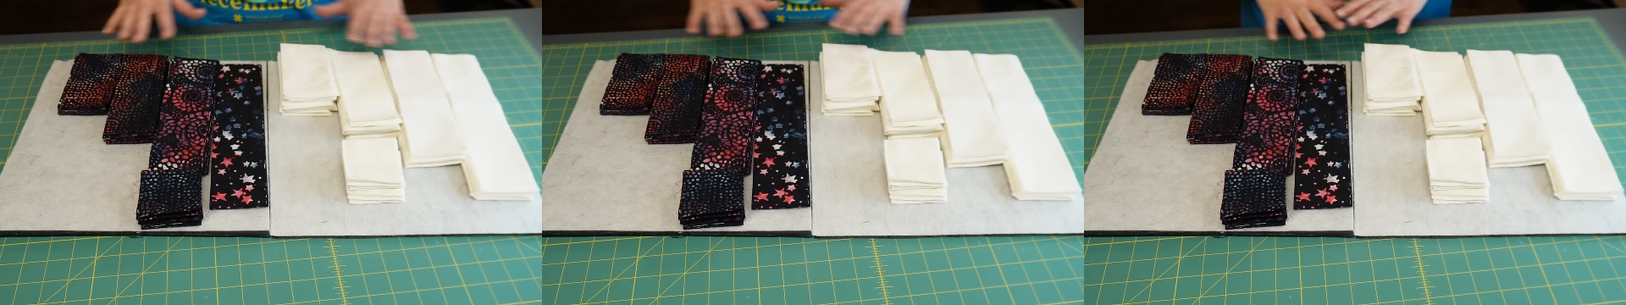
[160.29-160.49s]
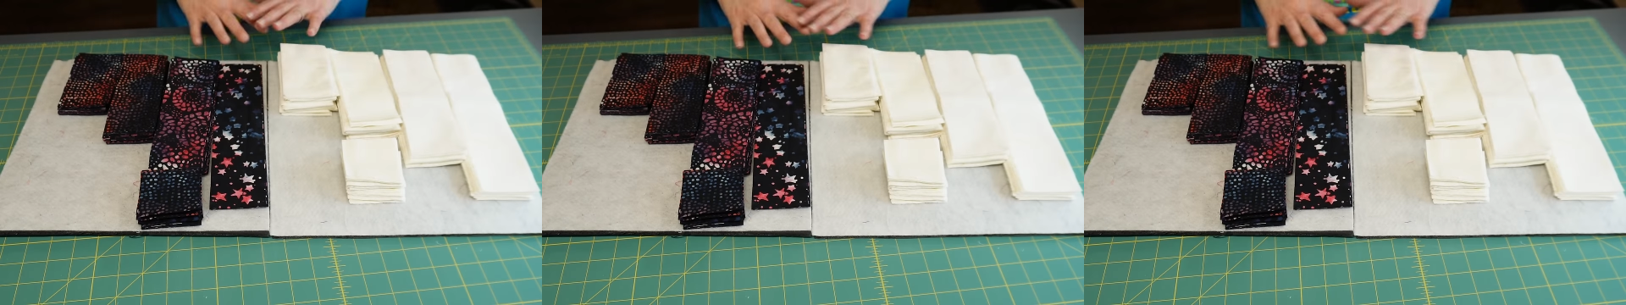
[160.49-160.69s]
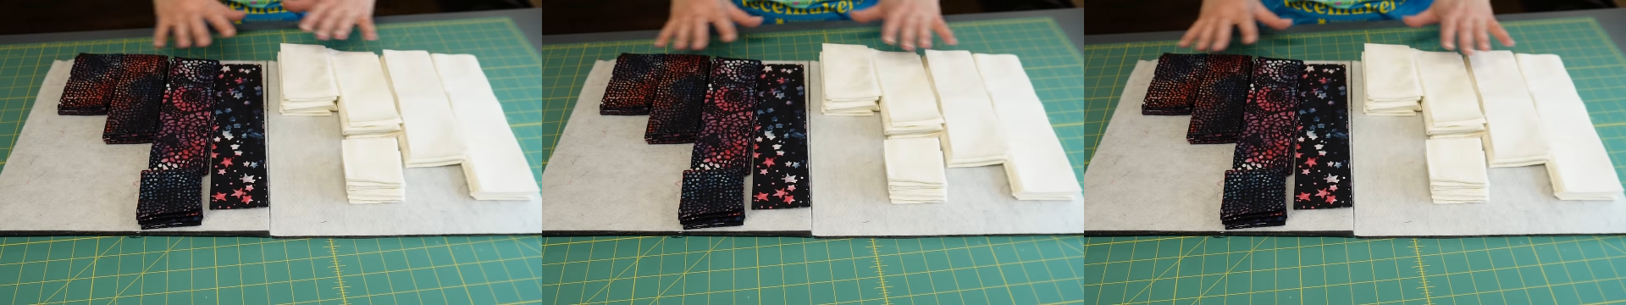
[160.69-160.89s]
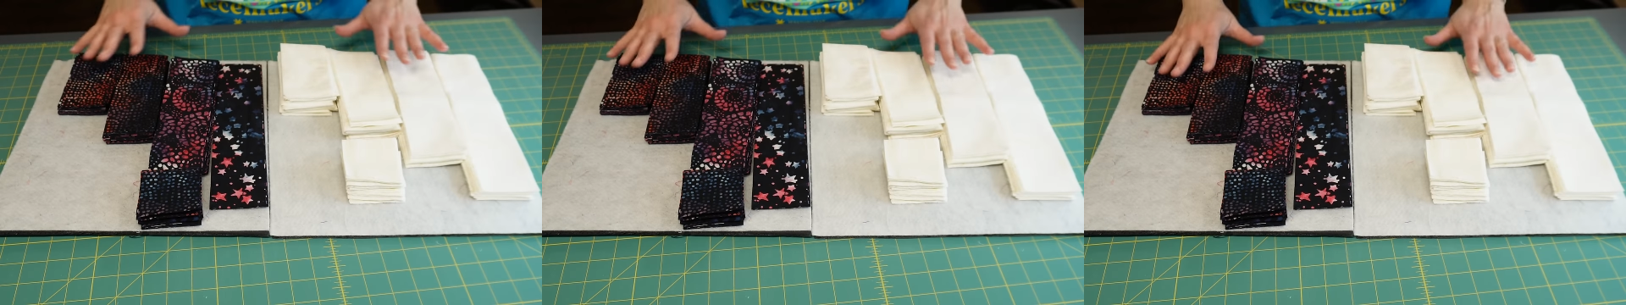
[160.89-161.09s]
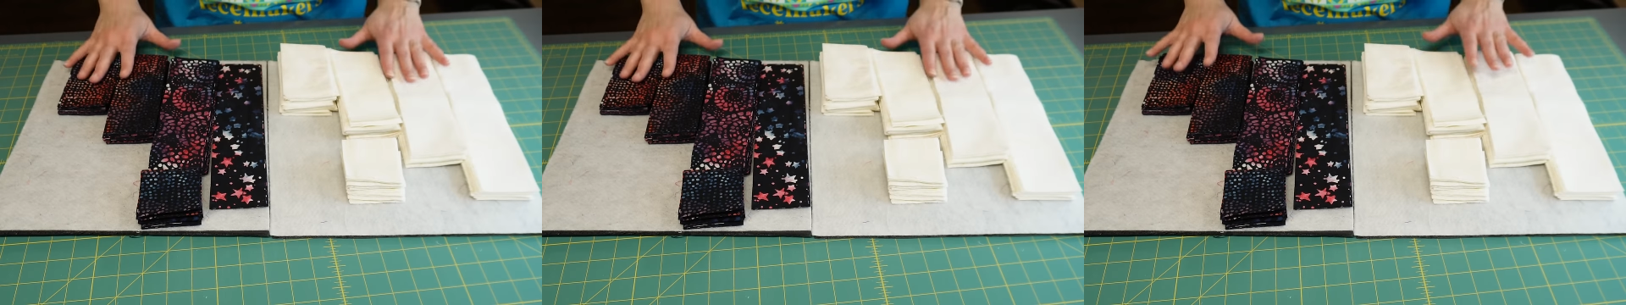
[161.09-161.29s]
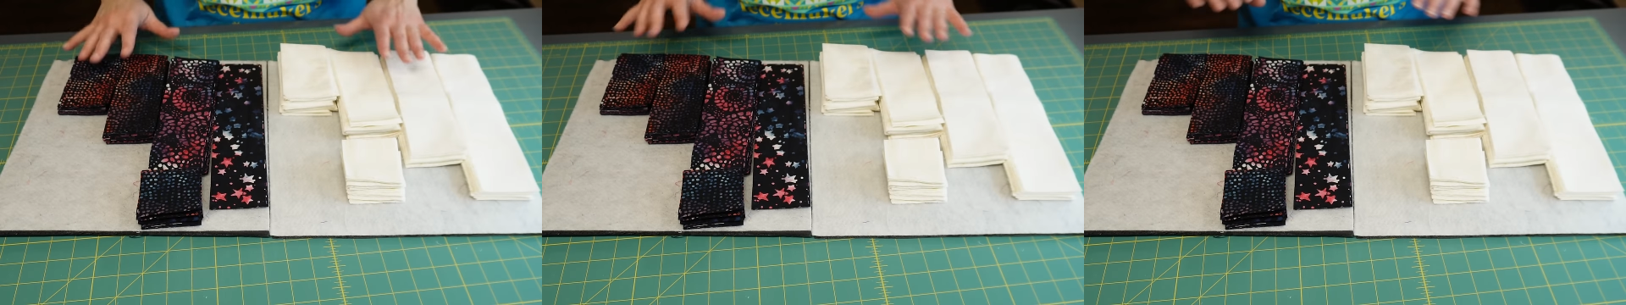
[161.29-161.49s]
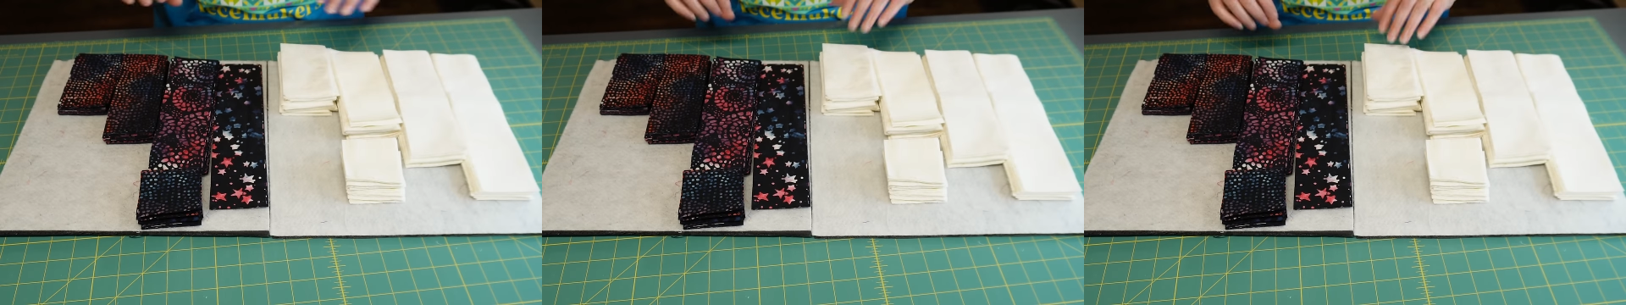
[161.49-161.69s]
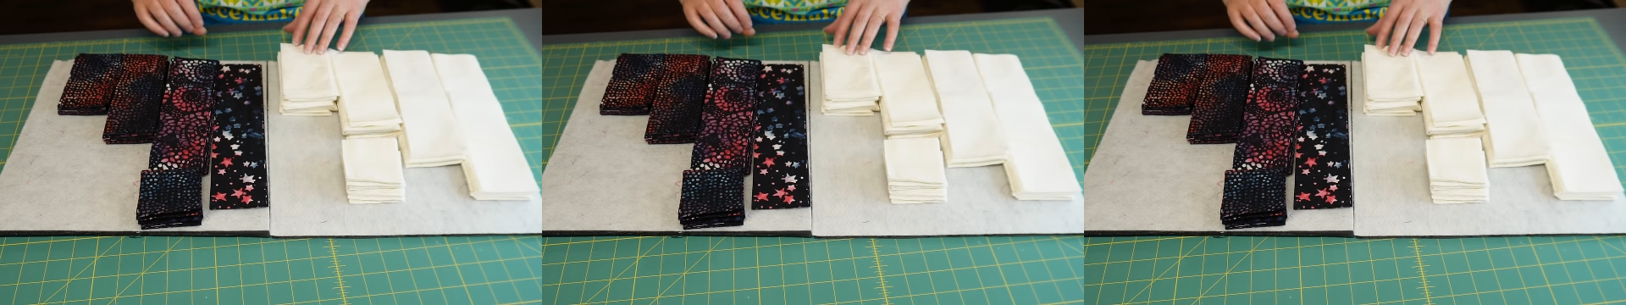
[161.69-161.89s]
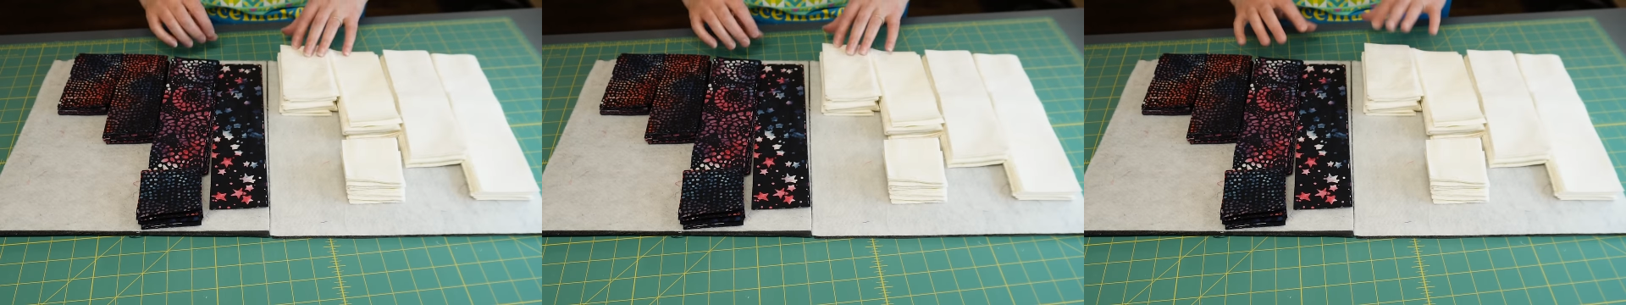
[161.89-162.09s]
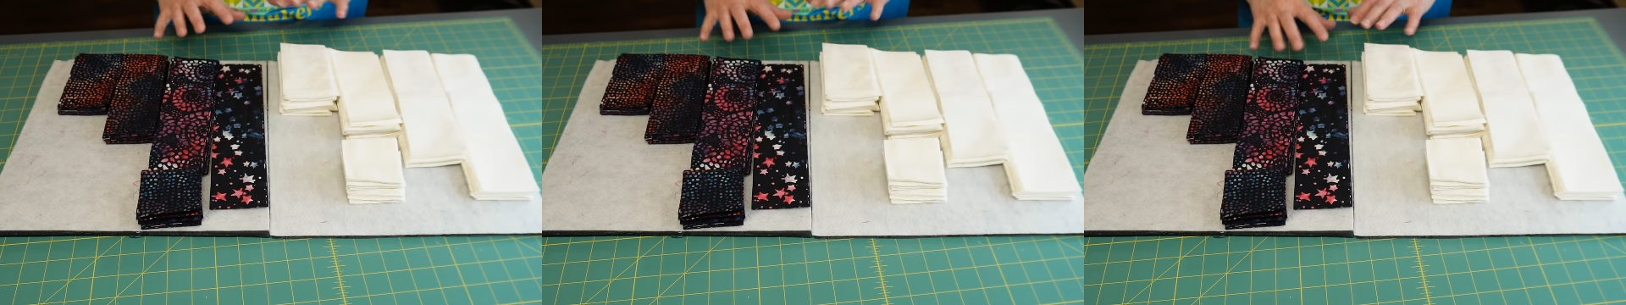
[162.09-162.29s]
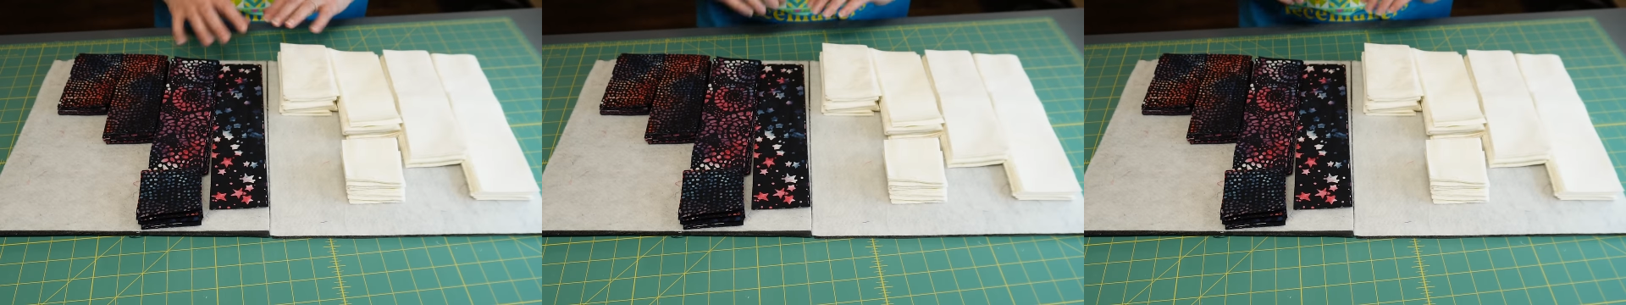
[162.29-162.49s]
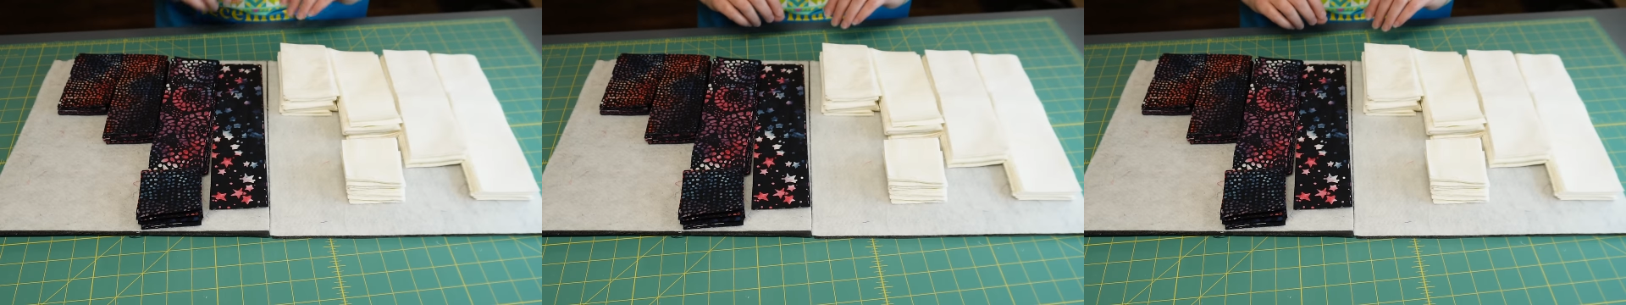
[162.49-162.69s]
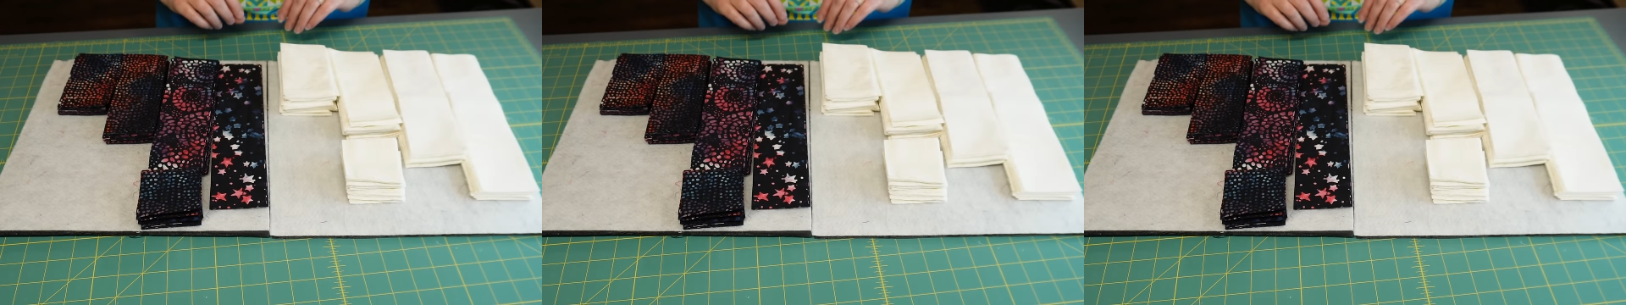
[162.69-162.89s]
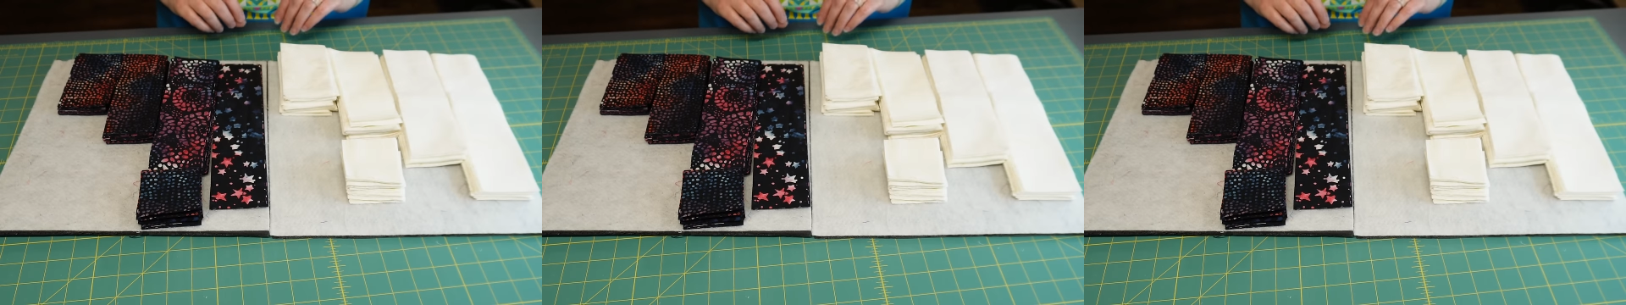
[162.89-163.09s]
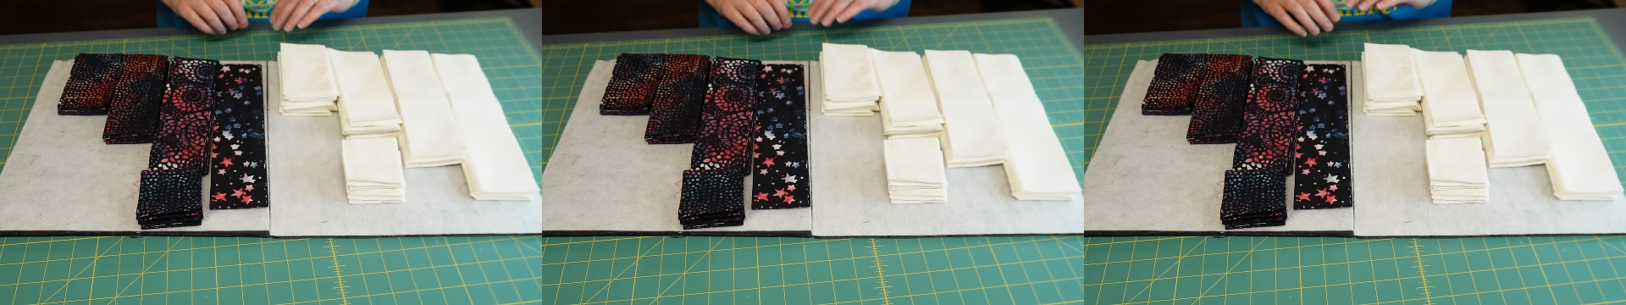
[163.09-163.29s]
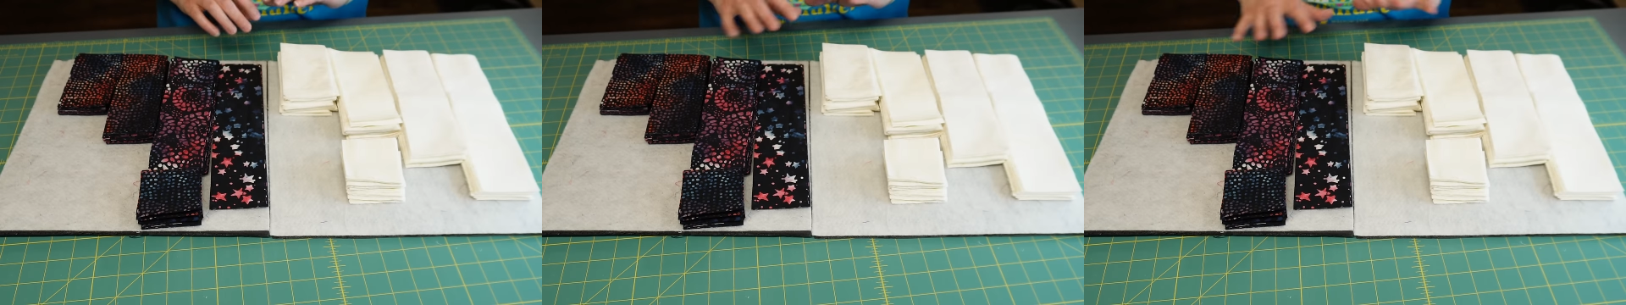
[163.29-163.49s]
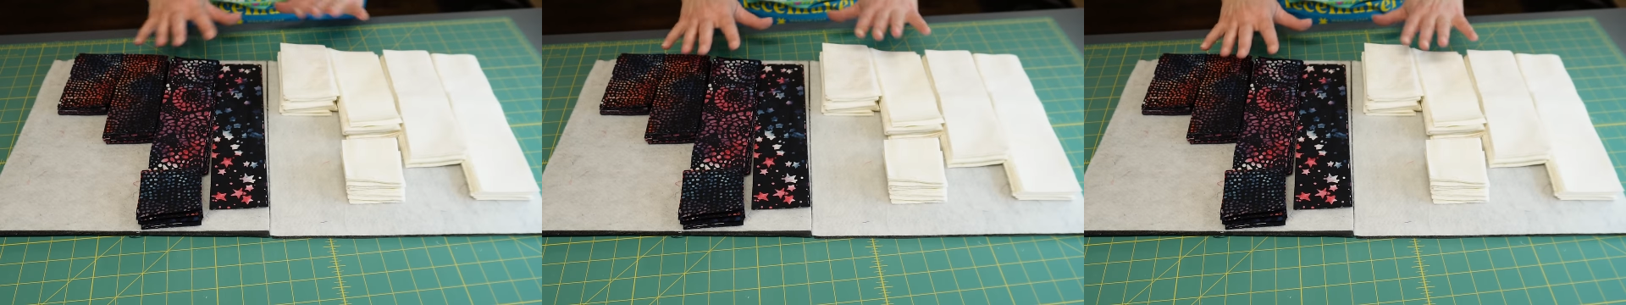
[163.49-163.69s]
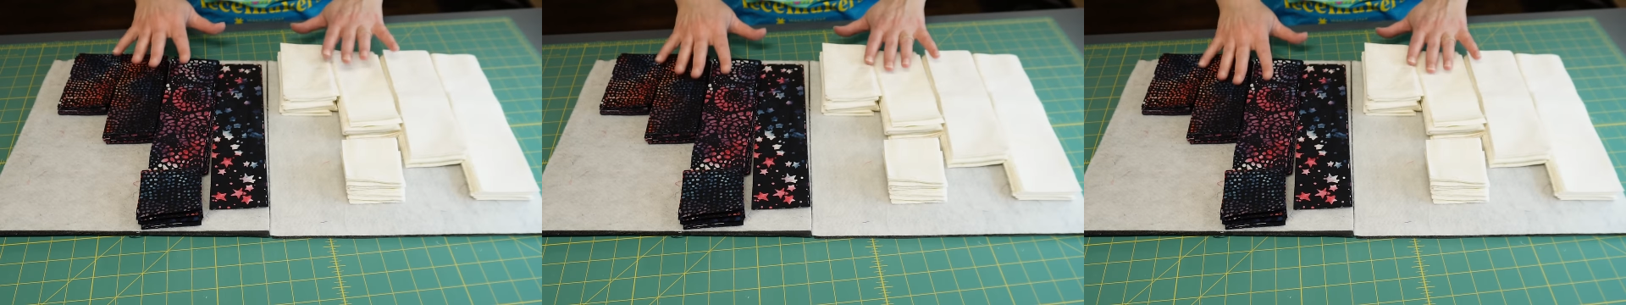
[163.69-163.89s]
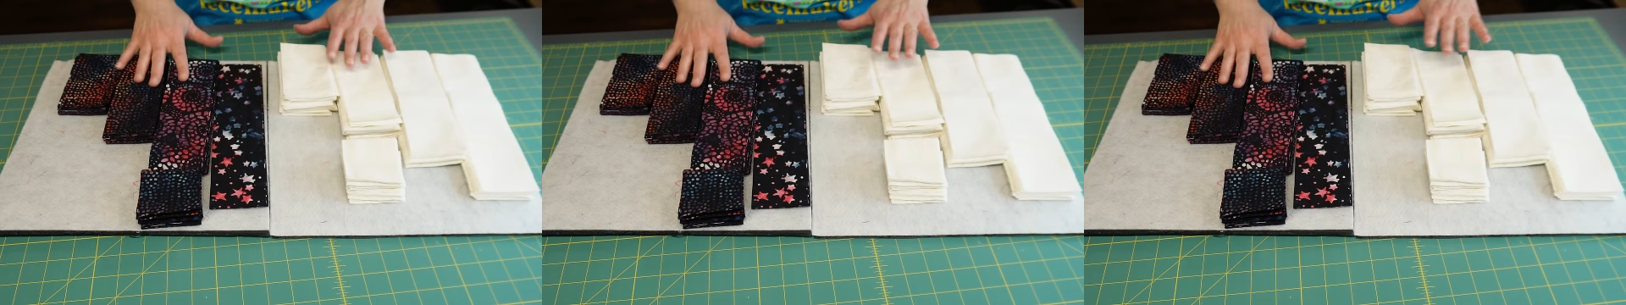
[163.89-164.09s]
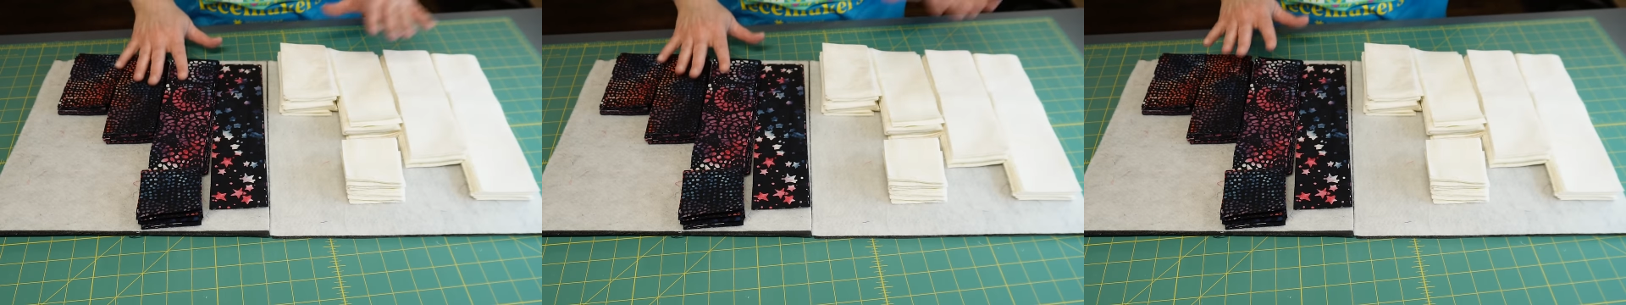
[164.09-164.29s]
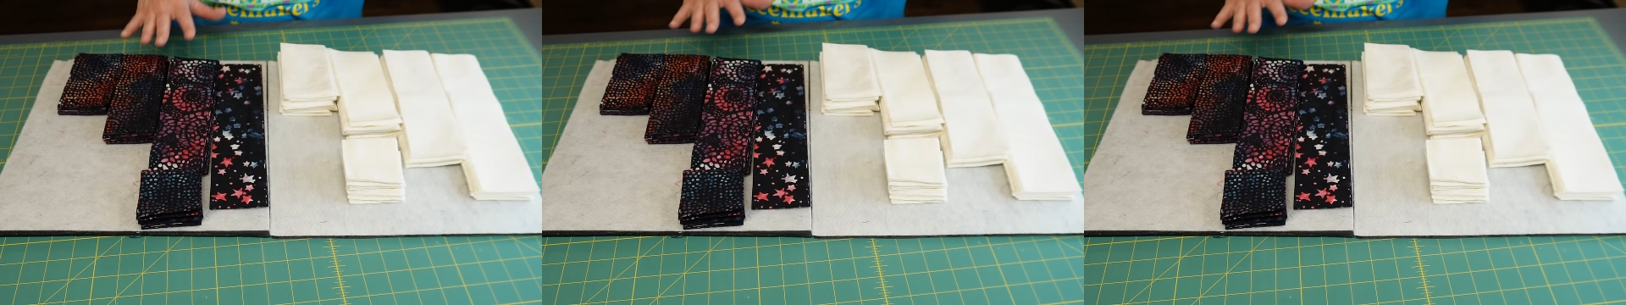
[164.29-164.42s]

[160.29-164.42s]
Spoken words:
(no speaker visible)